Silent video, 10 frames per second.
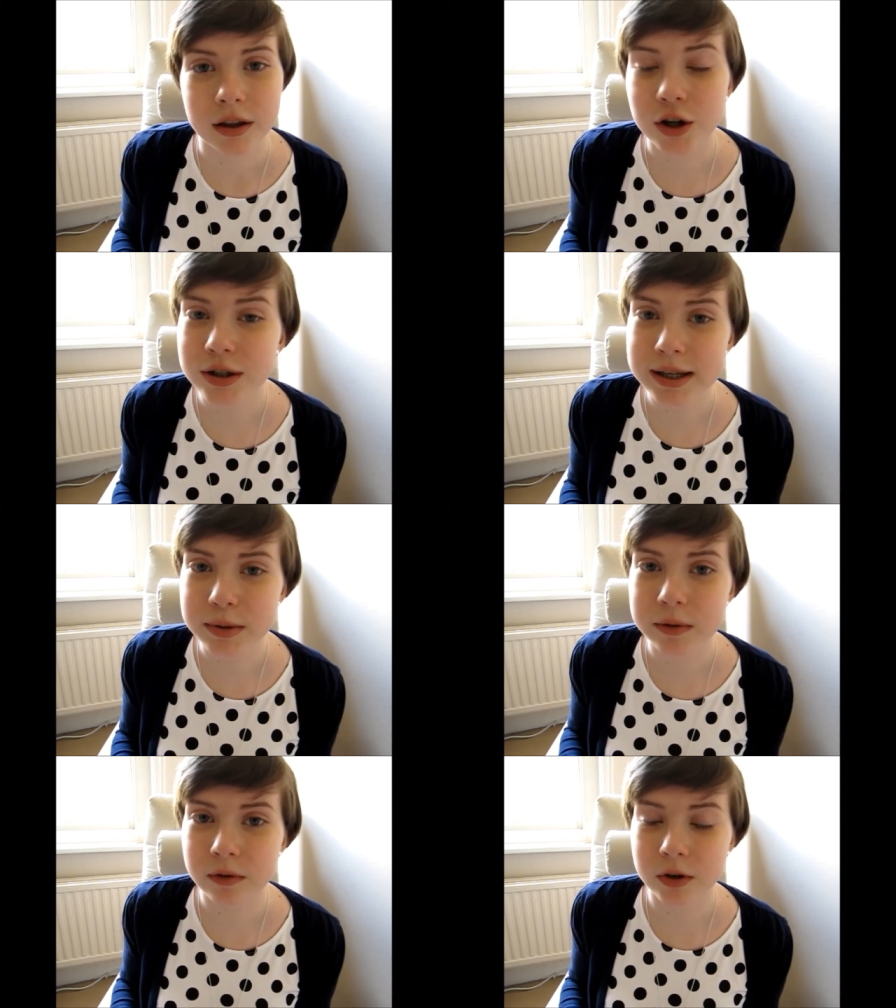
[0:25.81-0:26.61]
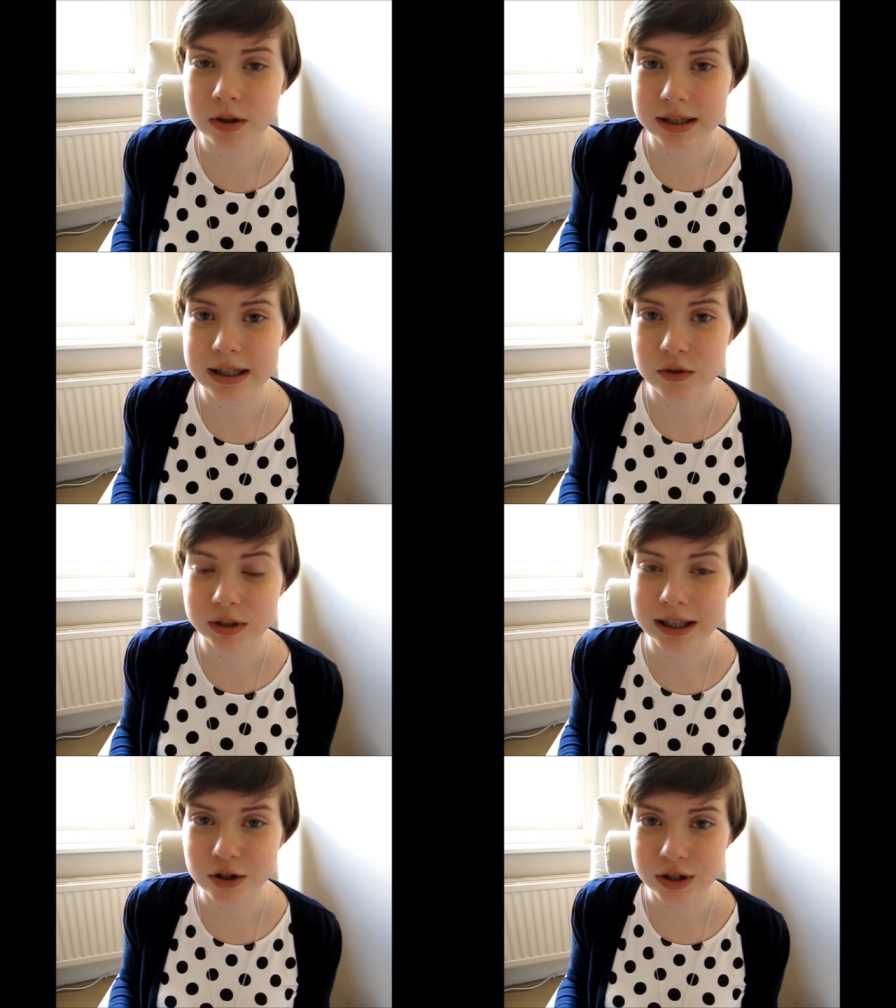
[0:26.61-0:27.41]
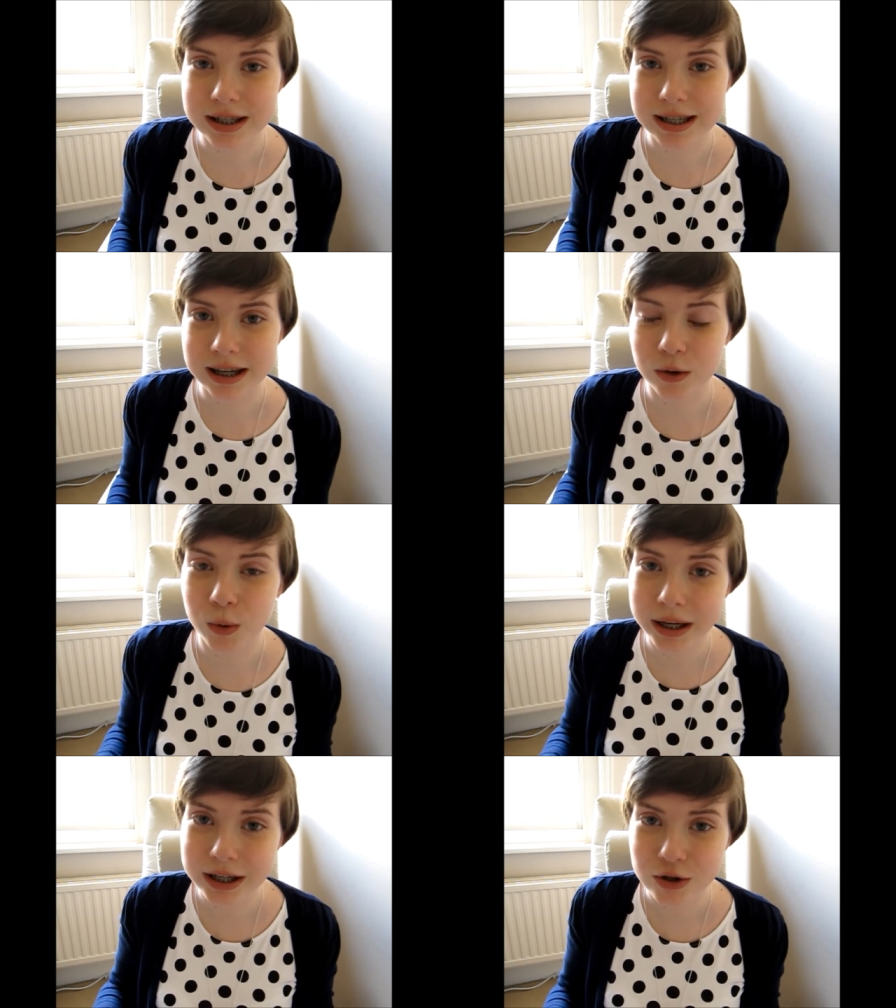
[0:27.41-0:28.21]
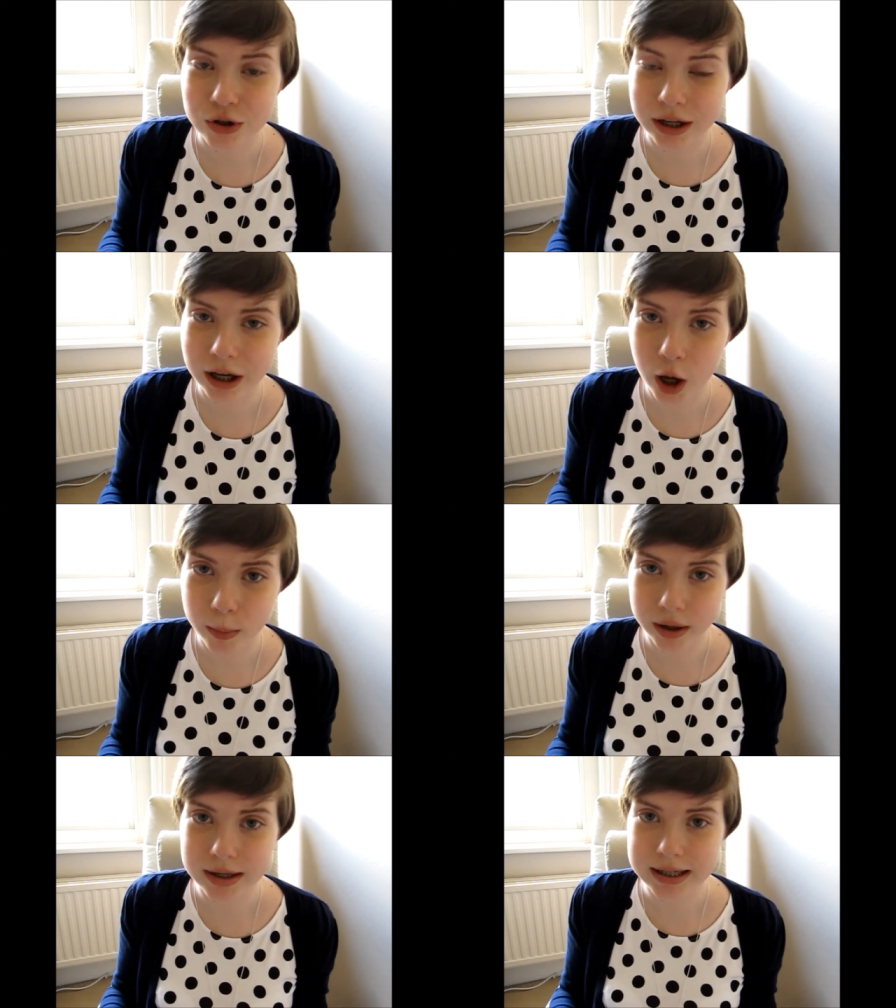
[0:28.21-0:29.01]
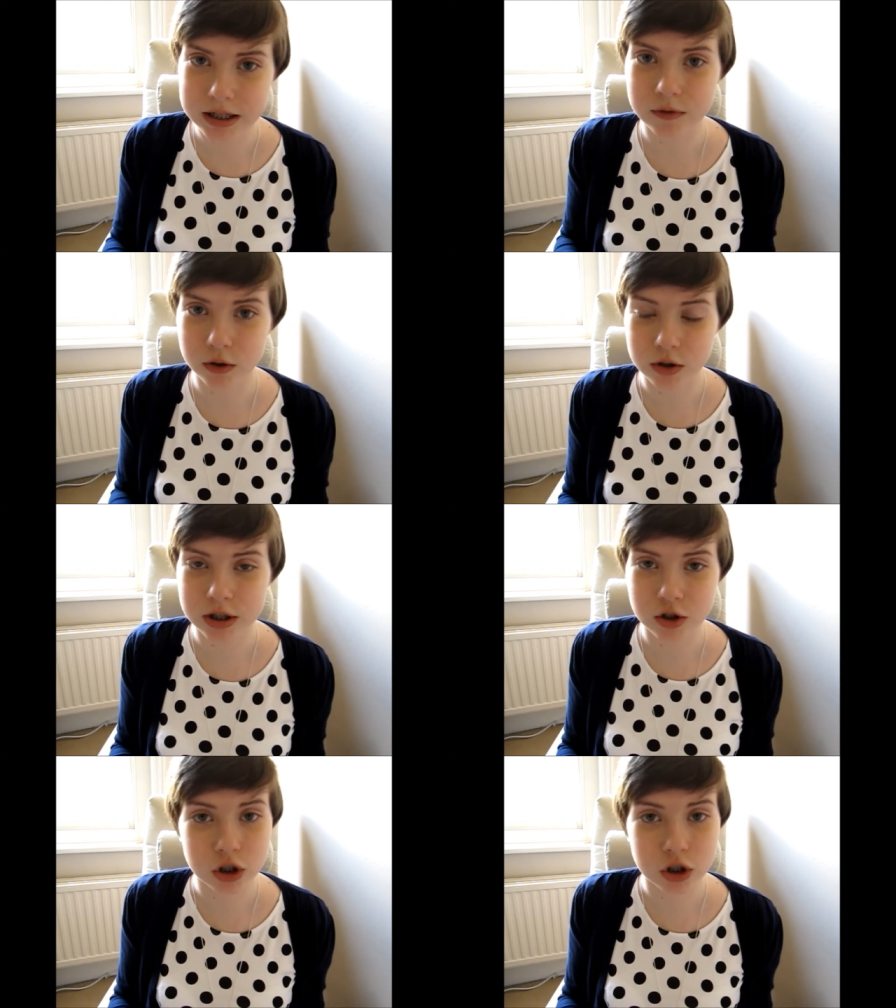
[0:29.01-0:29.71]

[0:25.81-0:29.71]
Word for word: The concept of forgotten is really interesting. Quite literally, her past is forgotten.